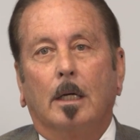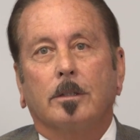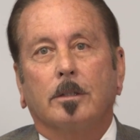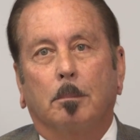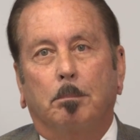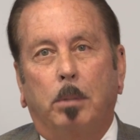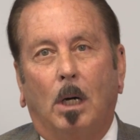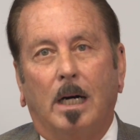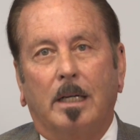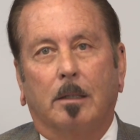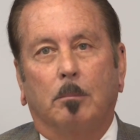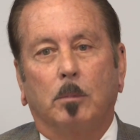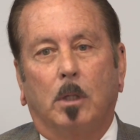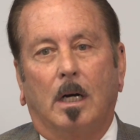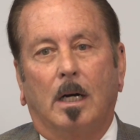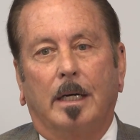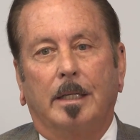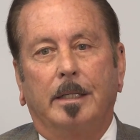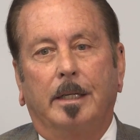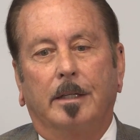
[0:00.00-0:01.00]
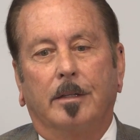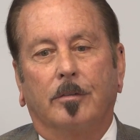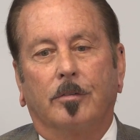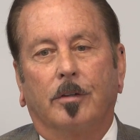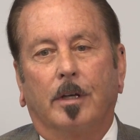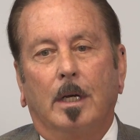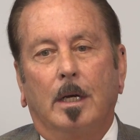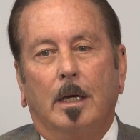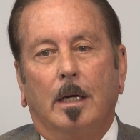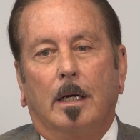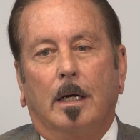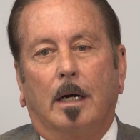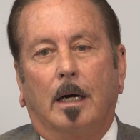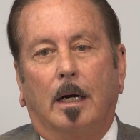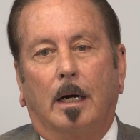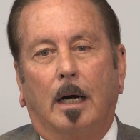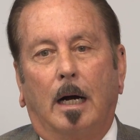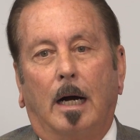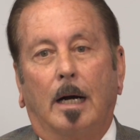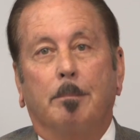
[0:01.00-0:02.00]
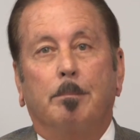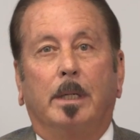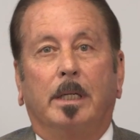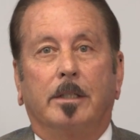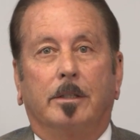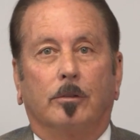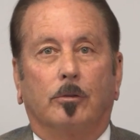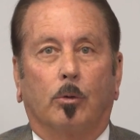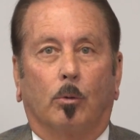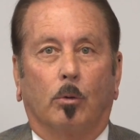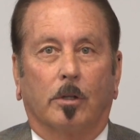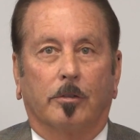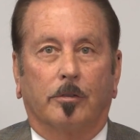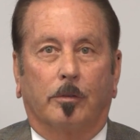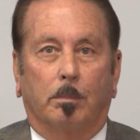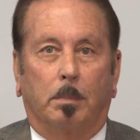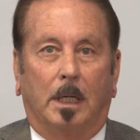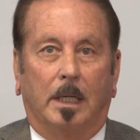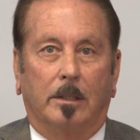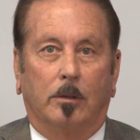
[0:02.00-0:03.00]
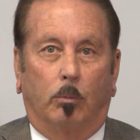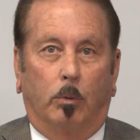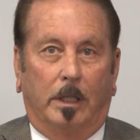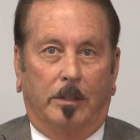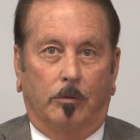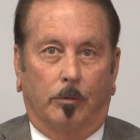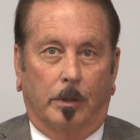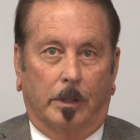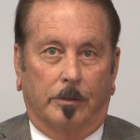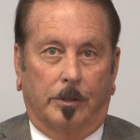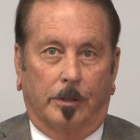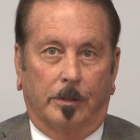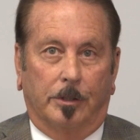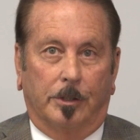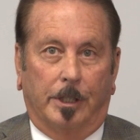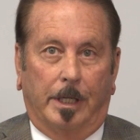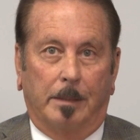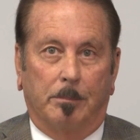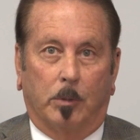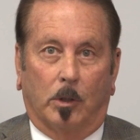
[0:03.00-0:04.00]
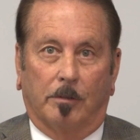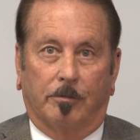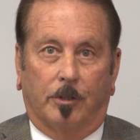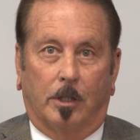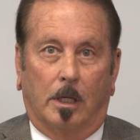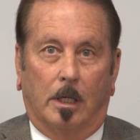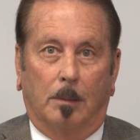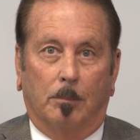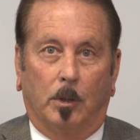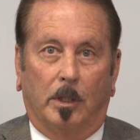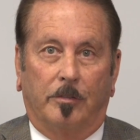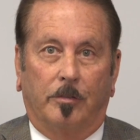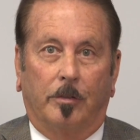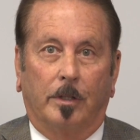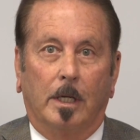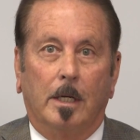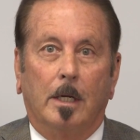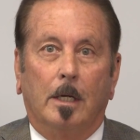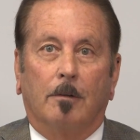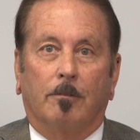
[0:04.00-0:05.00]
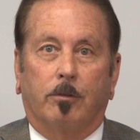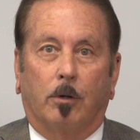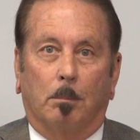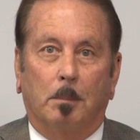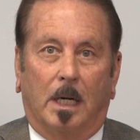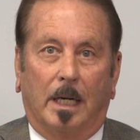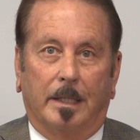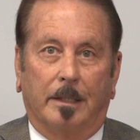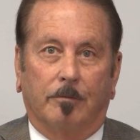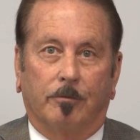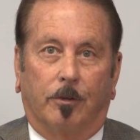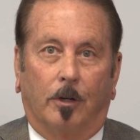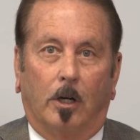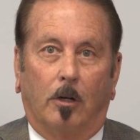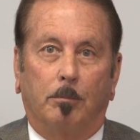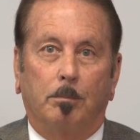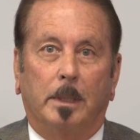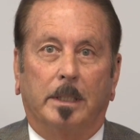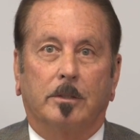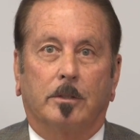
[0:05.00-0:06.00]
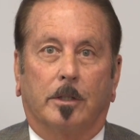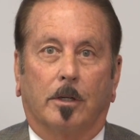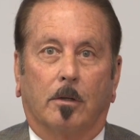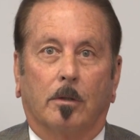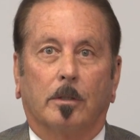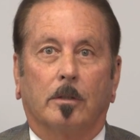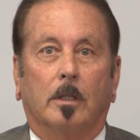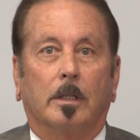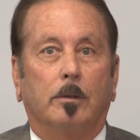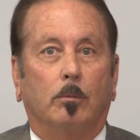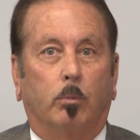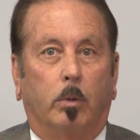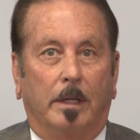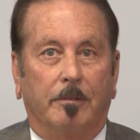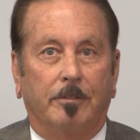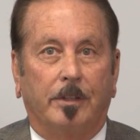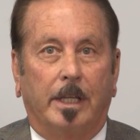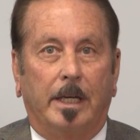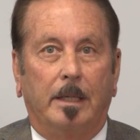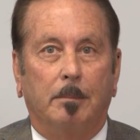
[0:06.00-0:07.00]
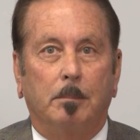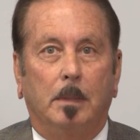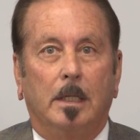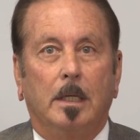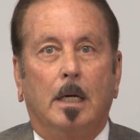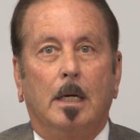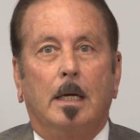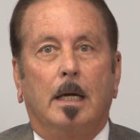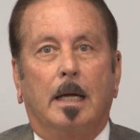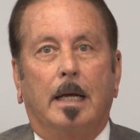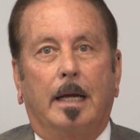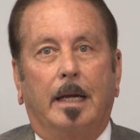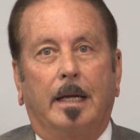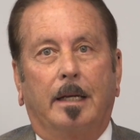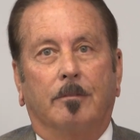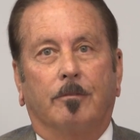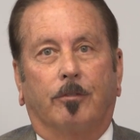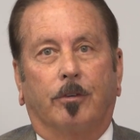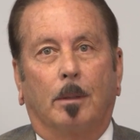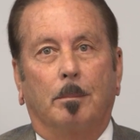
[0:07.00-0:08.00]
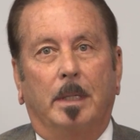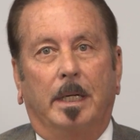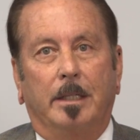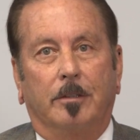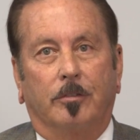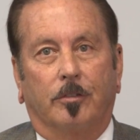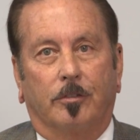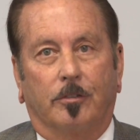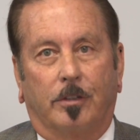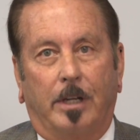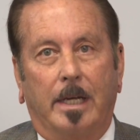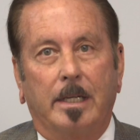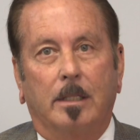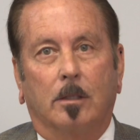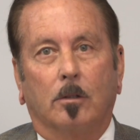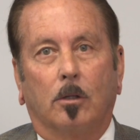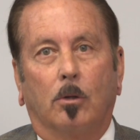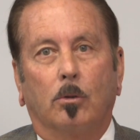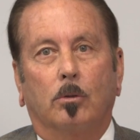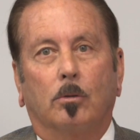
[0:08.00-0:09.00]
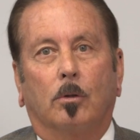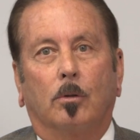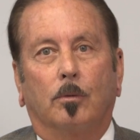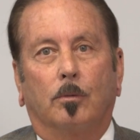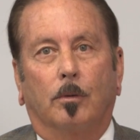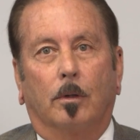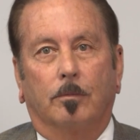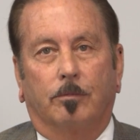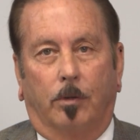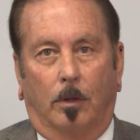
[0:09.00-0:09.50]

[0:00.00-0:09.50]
The bottom line is I've been endorsed by the West Richland Chamber of Commerce for my involvement currently with them, and from a state, local,